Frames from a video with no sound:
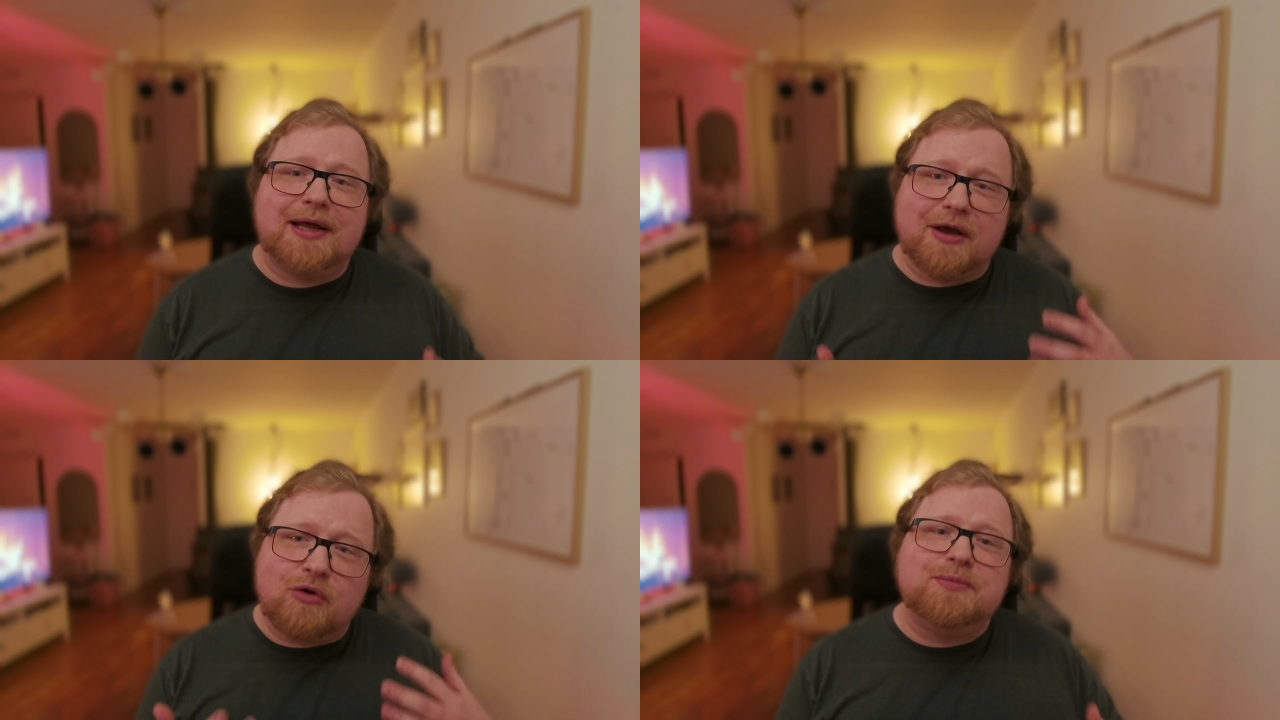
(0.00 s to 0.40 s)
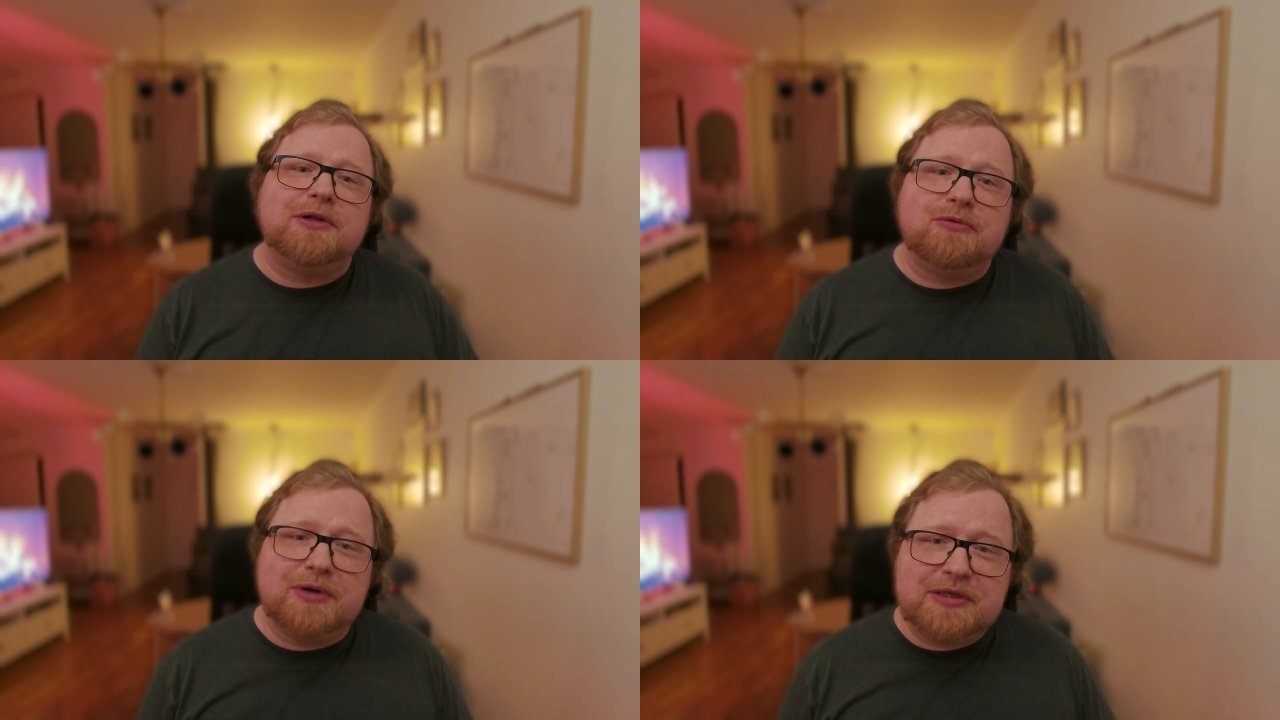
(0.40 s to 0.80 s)
and I hope
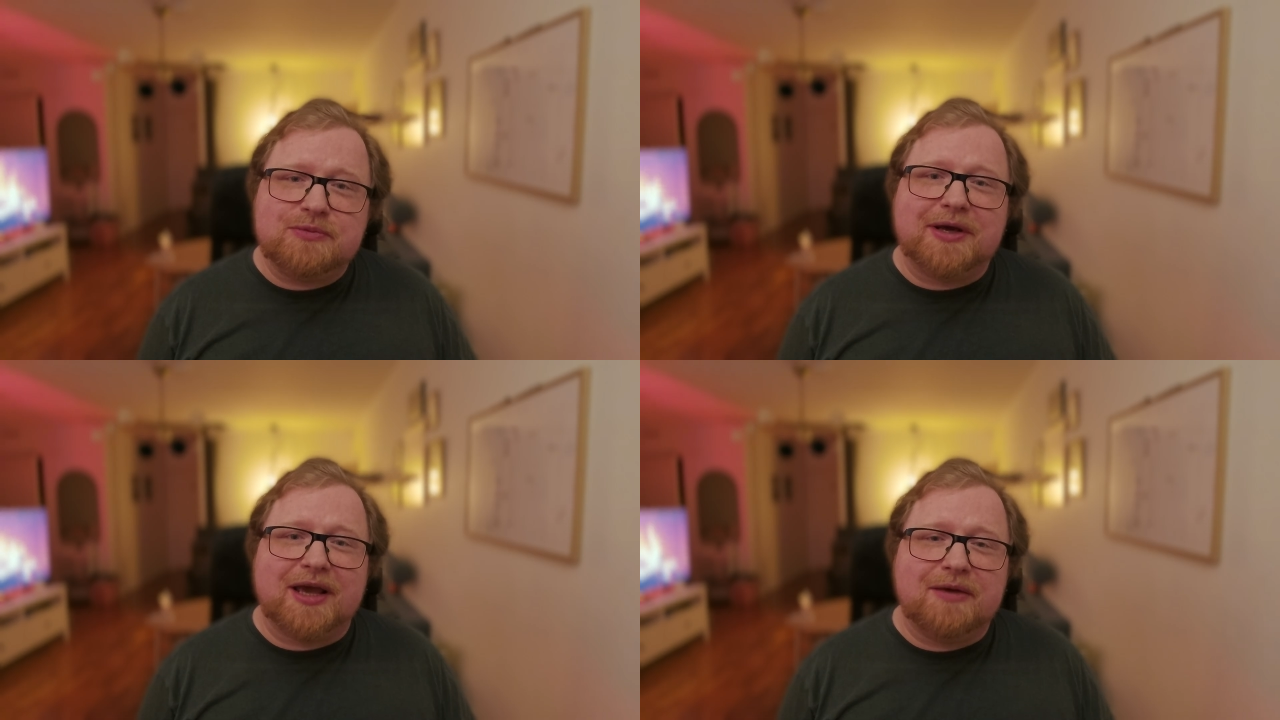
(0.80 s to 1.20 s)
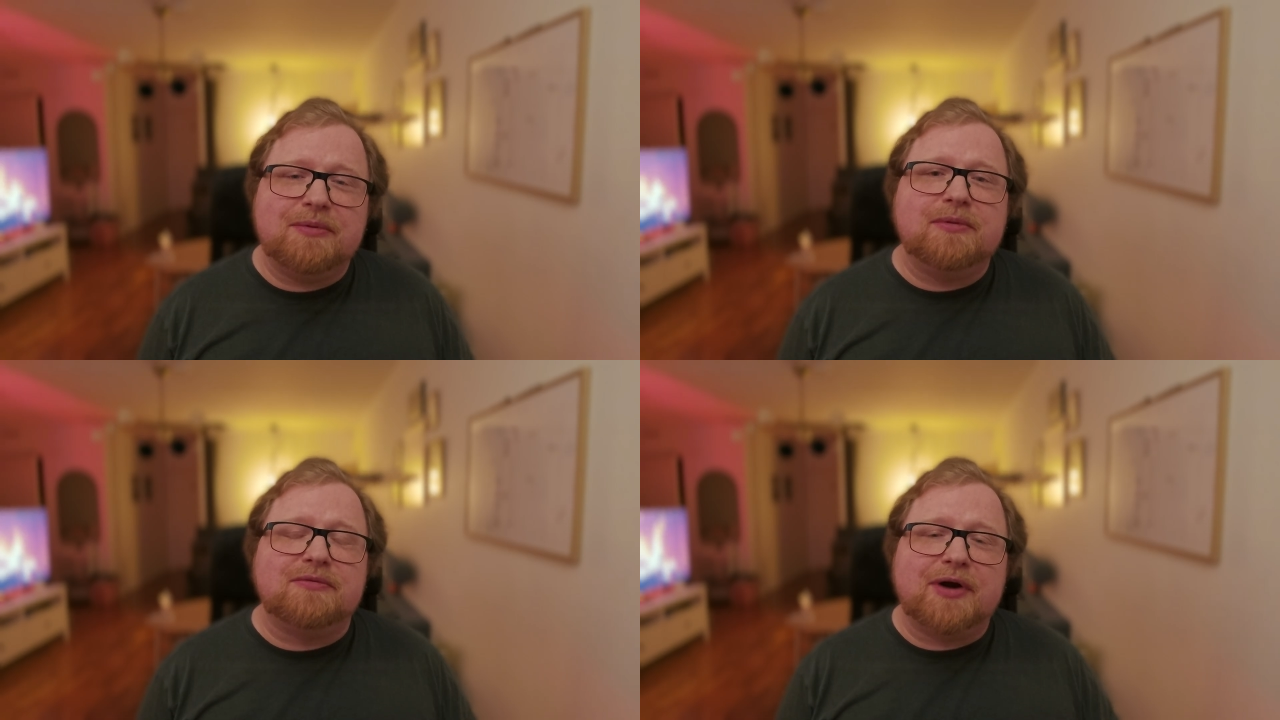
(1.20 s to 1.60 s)
to release one
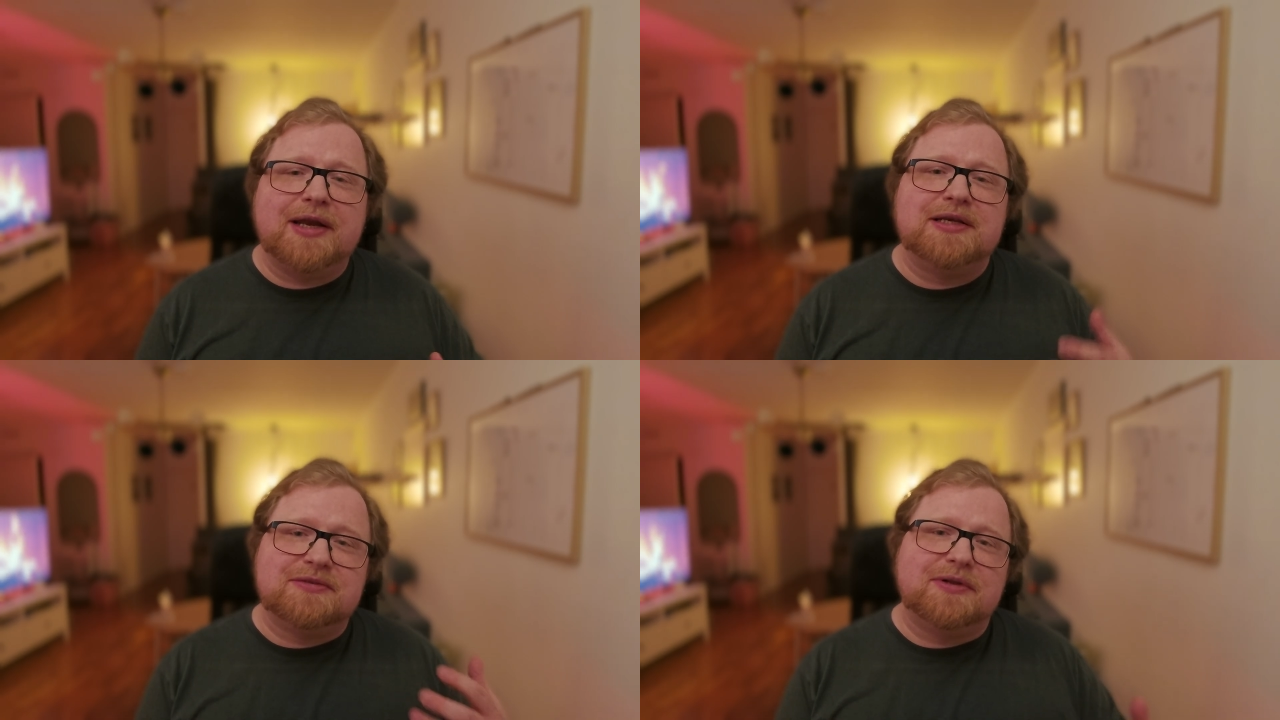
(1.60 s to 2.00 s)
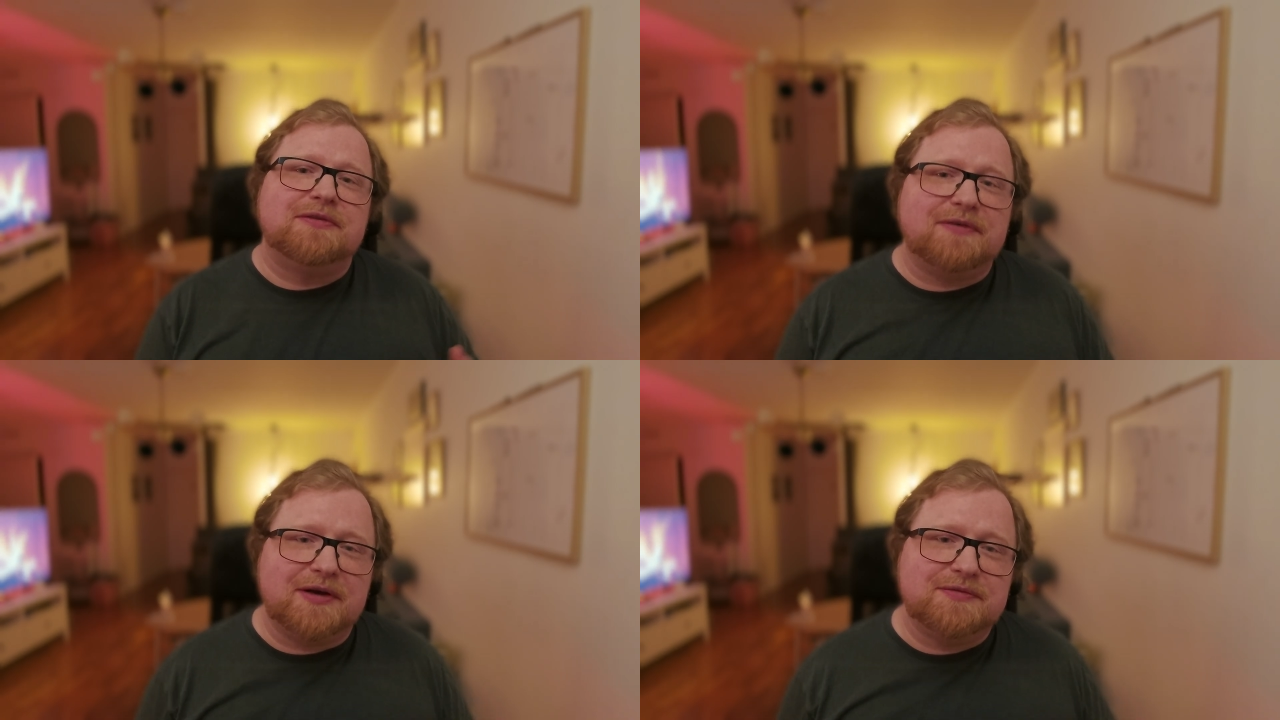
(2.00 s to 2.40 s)
capable of writing
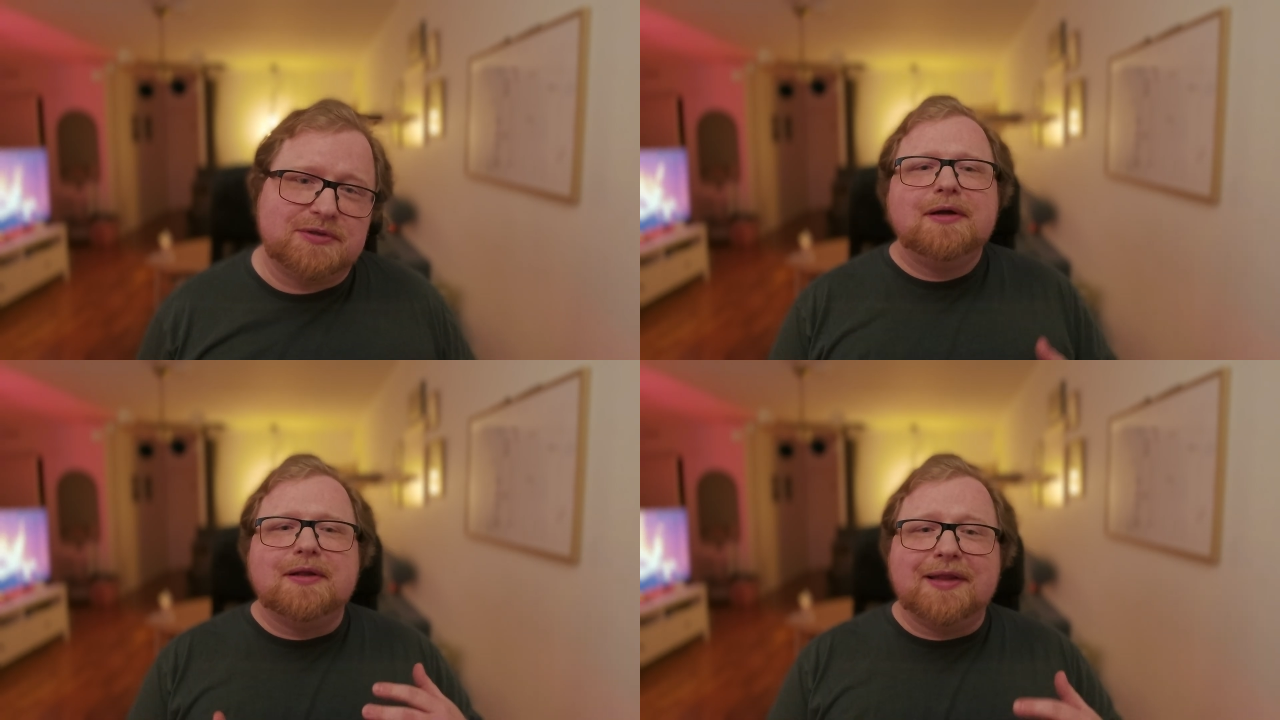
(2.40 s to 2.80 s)
Svelte 5 soon.